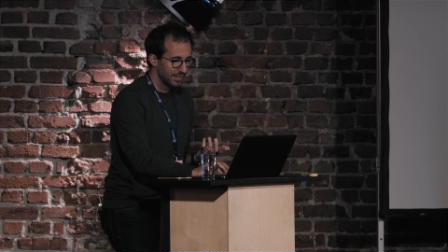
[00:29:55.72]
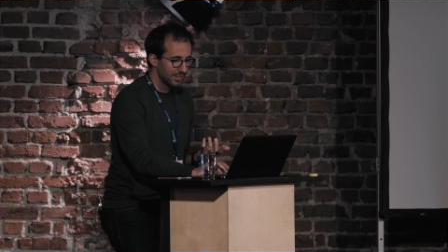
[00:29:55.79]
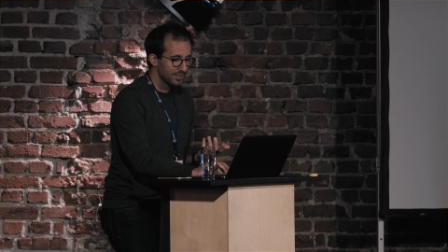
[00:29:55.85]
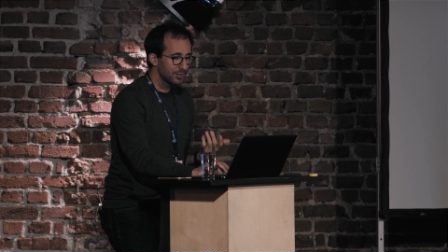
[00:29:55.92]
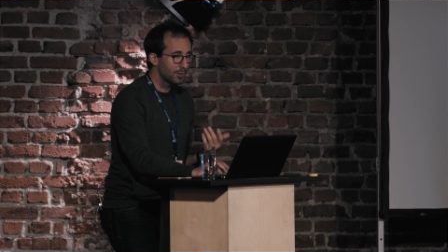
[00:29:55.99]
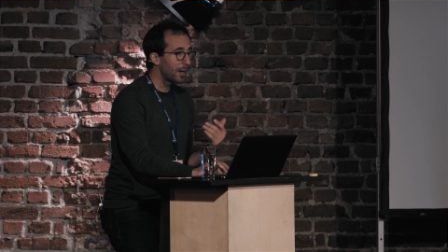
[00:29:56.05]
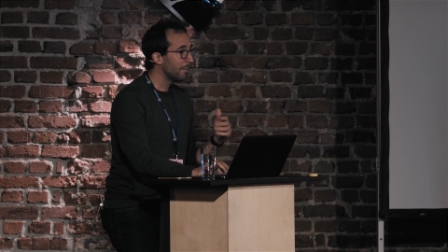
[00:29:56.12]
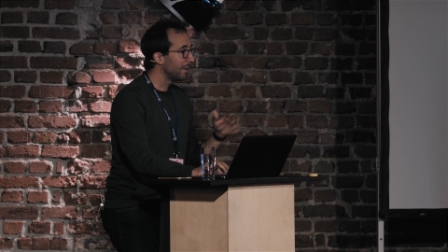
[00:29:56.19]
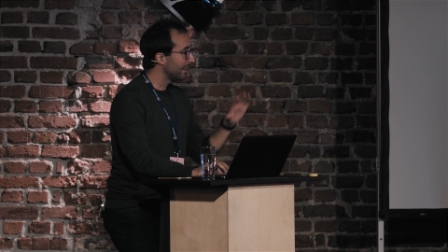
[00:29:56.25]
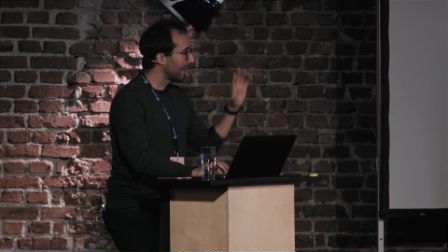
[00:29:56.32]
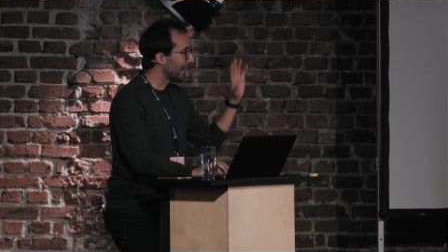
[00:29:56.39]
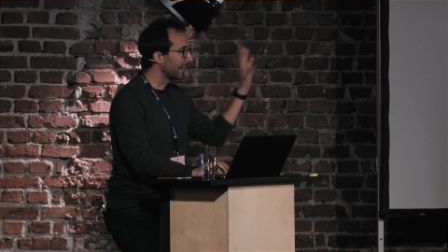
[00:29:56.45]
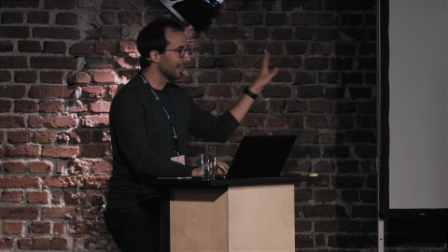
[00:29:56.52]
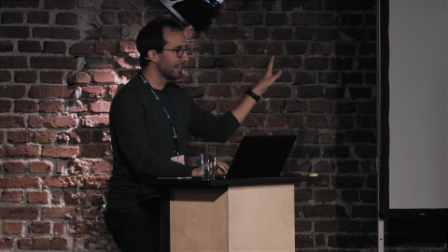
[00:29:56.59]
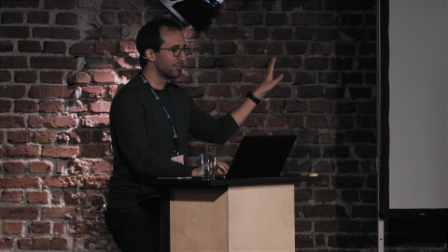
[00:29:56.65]
So, I mean,
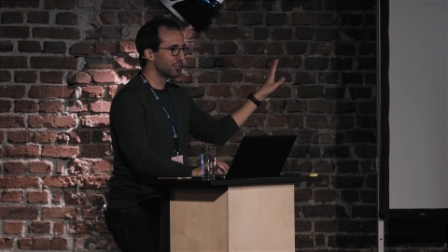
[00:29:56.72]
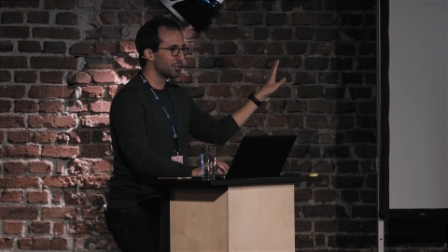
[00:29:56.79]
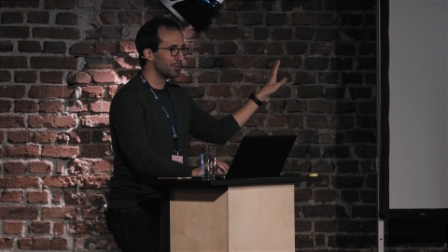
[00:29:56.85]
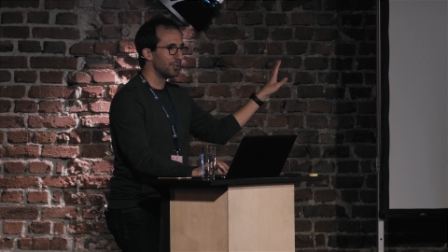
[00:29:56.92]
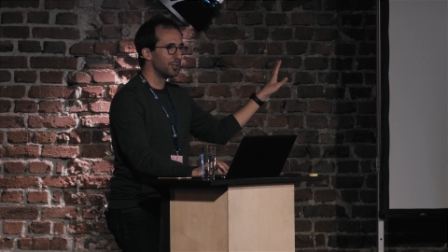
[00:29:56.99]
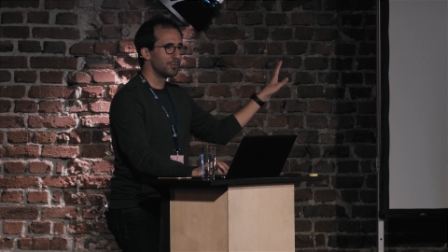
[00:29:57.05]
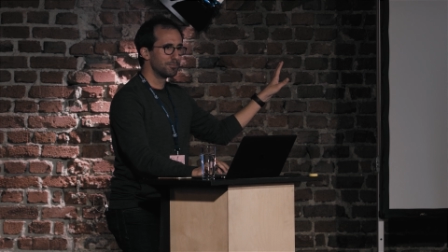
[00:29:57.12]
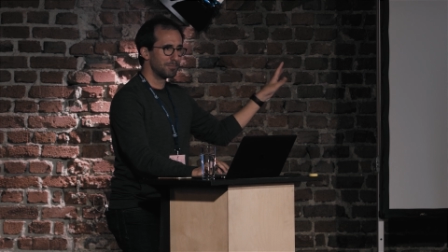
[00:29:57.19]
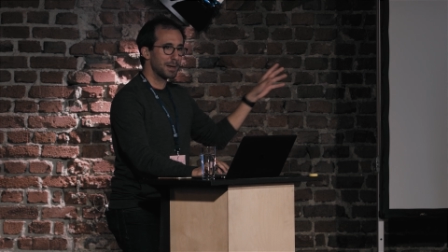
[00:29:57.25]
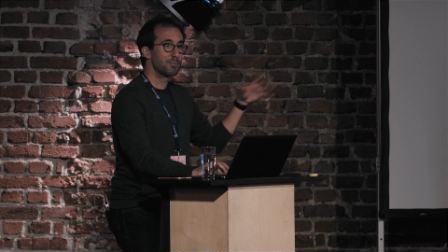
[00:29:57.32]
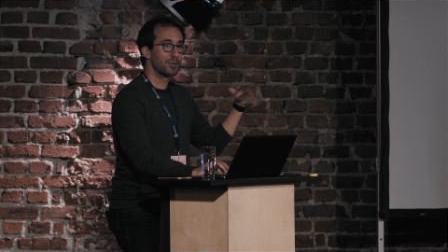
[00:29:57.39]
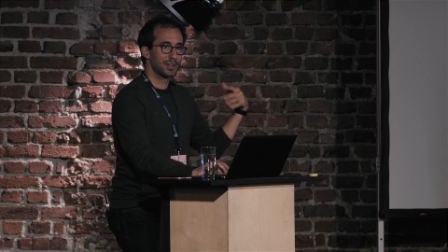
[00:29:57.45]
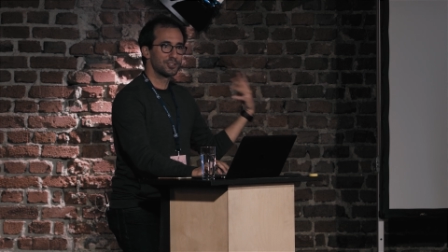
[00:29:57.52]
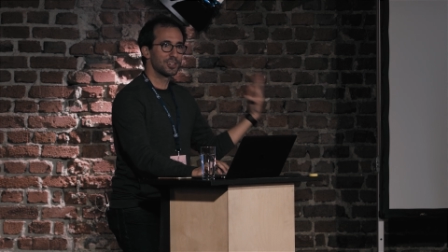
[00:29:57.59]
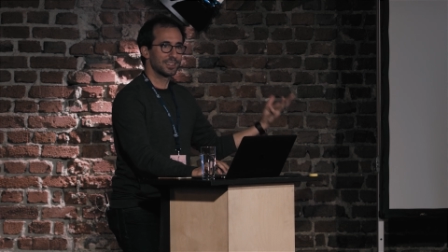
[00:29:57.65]
I kind of showed you my
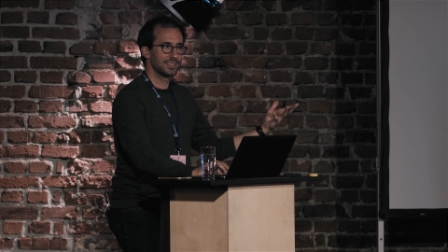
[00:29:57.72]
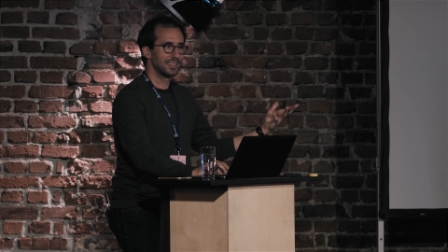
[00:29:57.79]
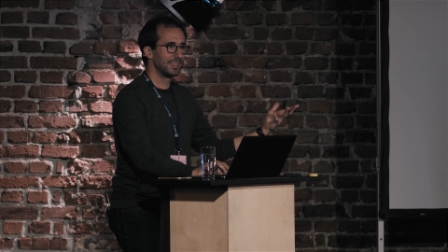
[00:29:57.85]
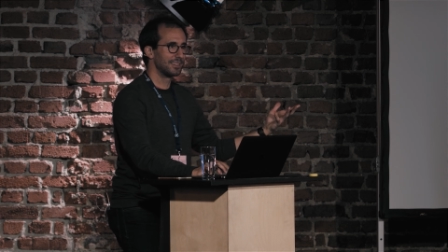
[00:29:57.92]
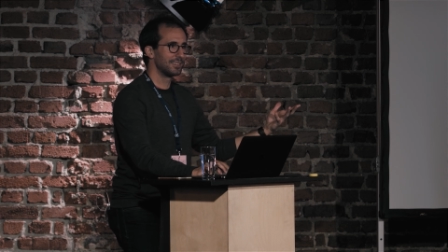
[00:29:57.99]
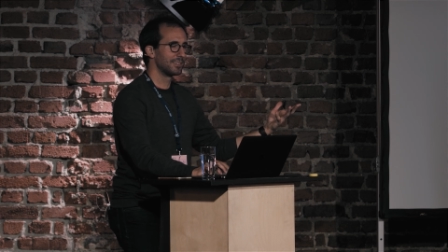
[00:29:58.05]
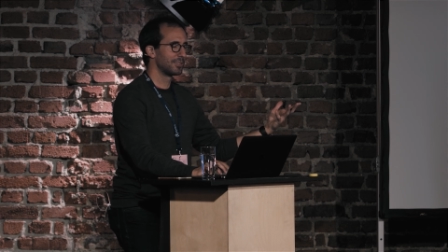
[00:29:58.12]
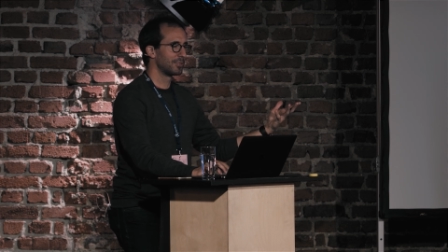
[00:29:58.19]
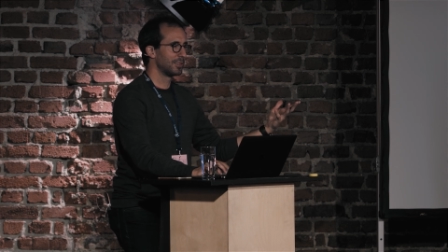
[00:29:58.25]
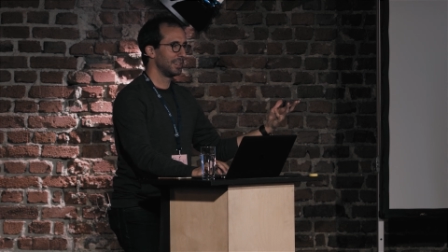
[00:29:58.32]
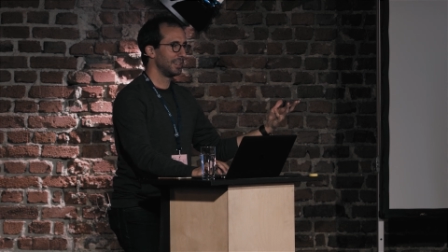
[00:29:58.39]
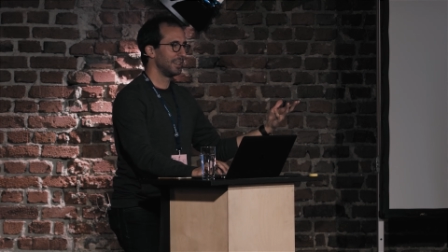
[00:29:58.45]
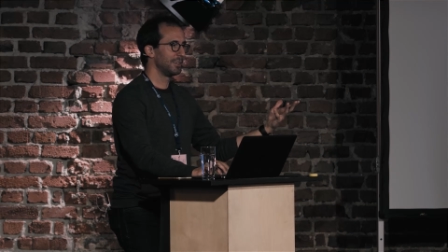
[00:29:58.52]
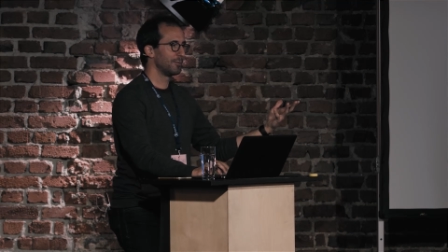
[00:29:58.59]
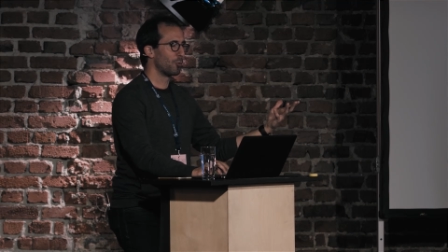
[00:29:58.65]
project and
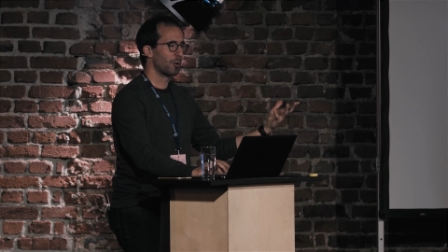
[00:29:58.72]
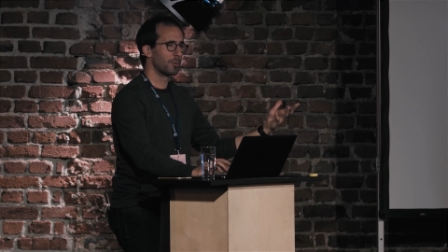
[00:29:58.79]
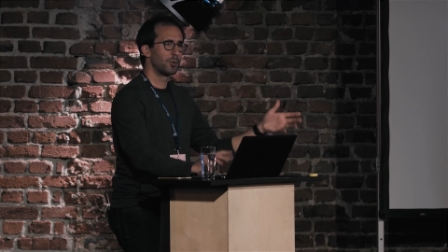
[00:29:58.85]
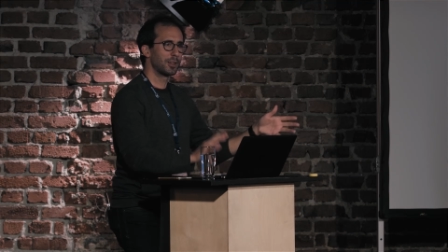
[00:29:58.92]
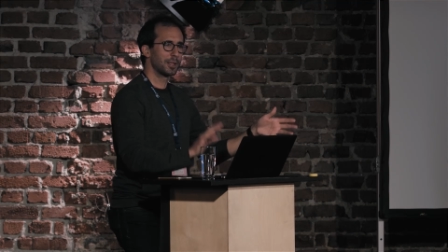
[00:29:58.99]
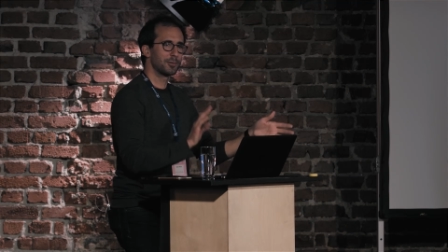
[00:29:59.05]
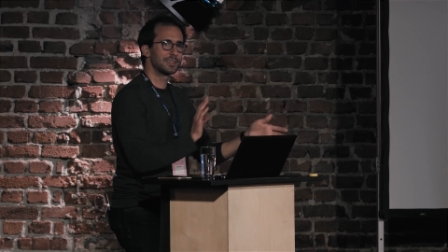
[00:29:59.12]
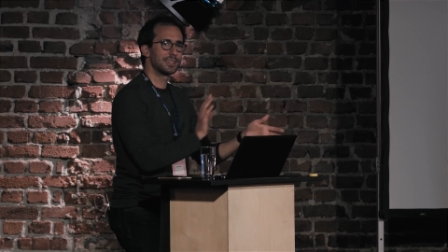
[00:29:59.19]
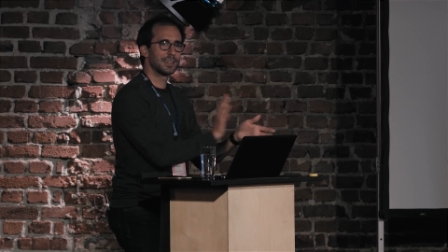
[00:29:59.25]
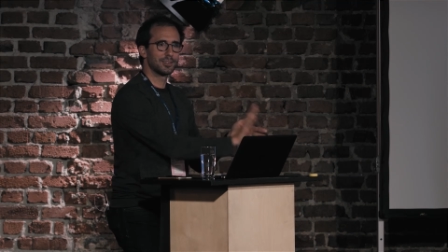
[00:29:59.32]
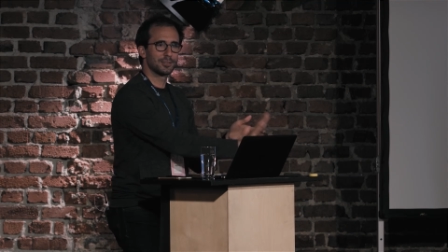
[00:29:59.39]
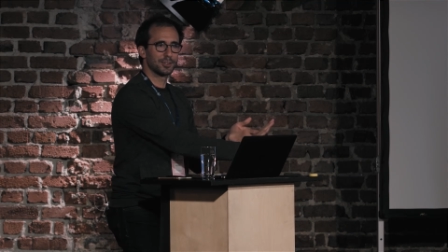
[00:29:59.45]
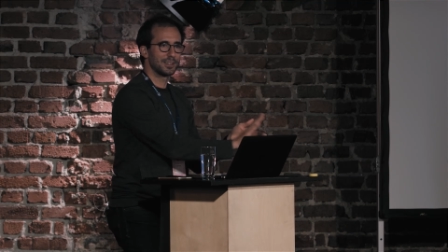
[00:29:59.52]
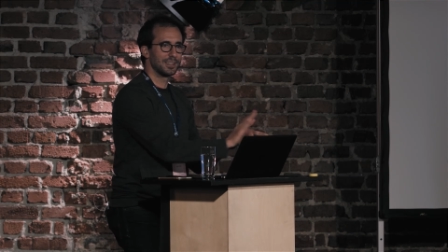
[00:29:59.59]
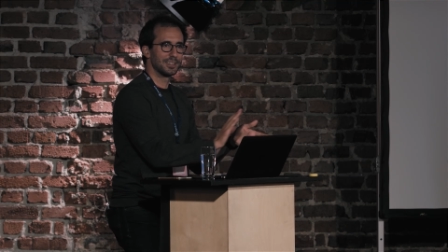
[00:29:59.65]
the wormhole I went
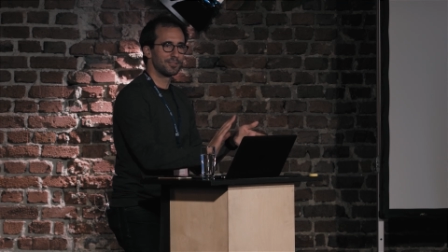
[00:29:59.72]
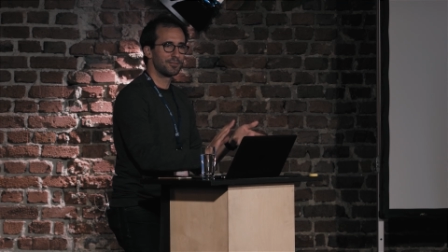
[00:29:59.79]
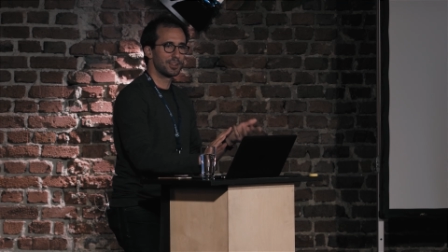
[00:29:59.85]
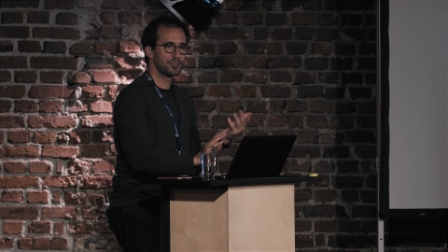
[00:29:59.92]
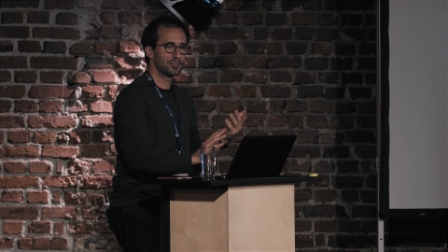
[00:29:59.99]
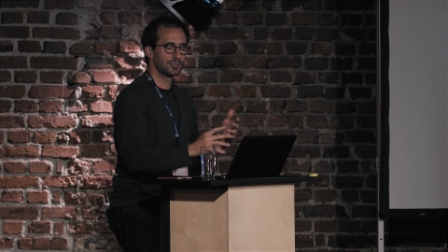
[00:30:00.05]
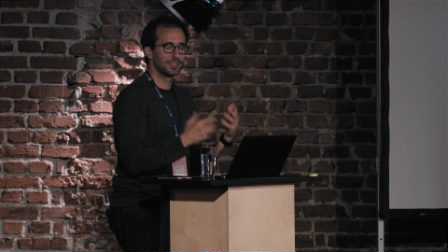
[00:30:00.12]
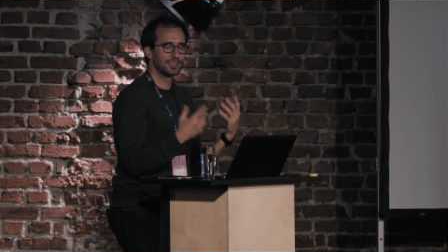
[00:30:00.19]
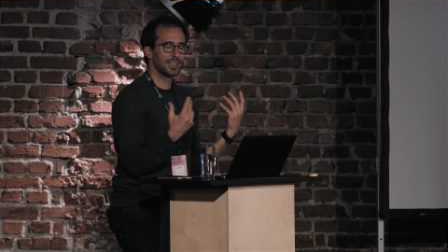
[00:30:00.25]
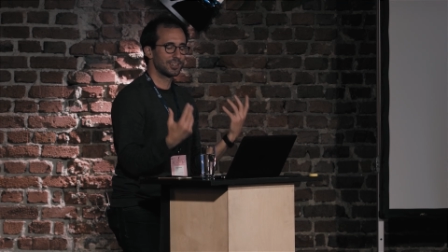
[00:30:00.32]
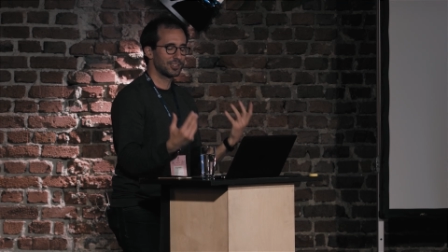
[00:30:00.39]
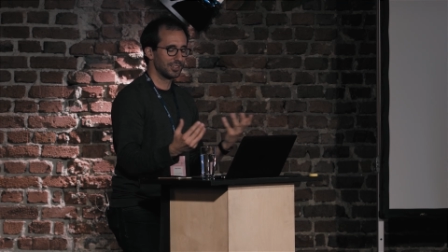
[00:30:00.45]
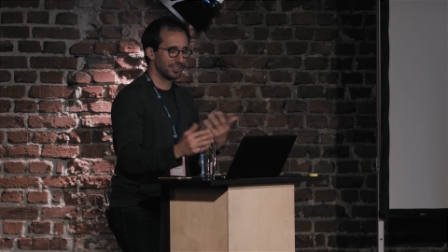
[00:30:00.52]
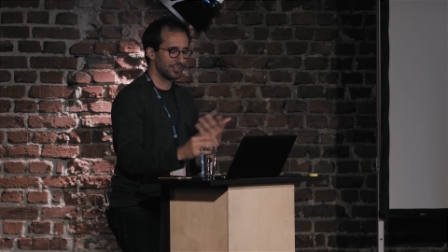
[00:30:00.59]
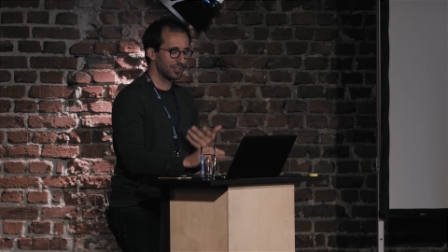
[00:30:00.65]
down looking into facial
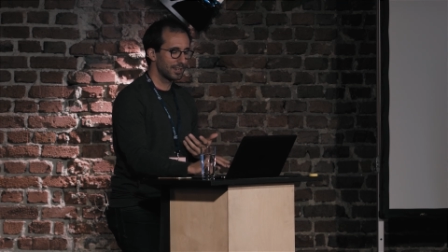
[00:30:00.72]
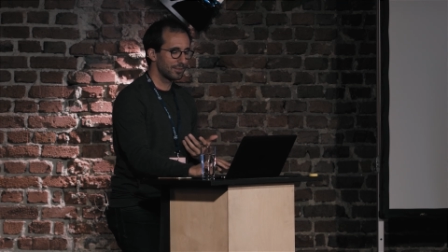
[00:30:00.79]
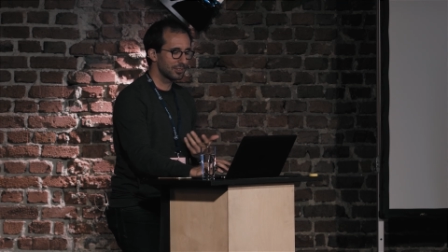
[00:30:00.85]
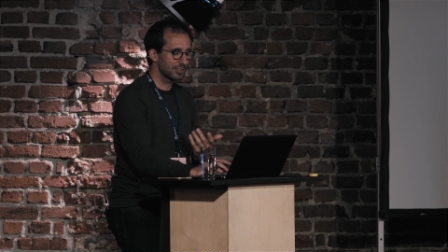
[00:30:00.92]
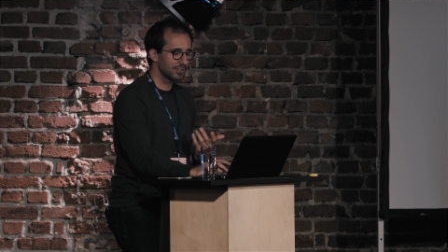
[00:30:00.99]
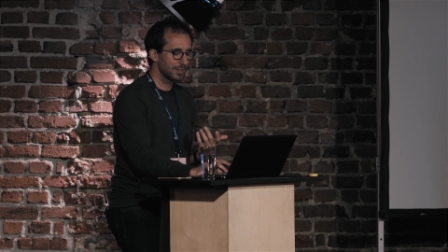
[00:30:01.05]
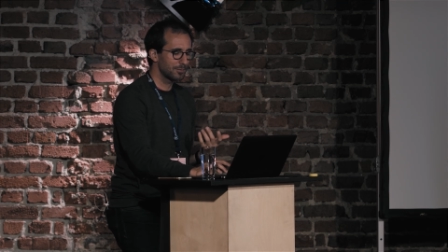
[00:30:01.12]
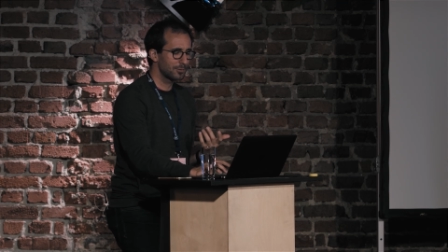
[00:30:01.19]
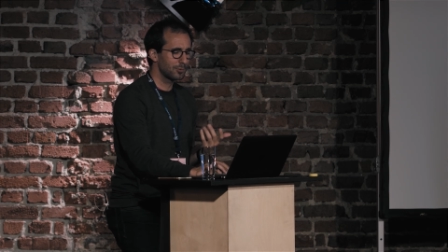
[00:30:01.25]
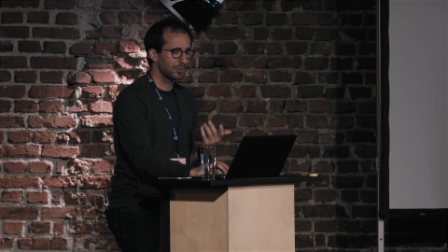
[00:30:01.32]
detection in JavaScript,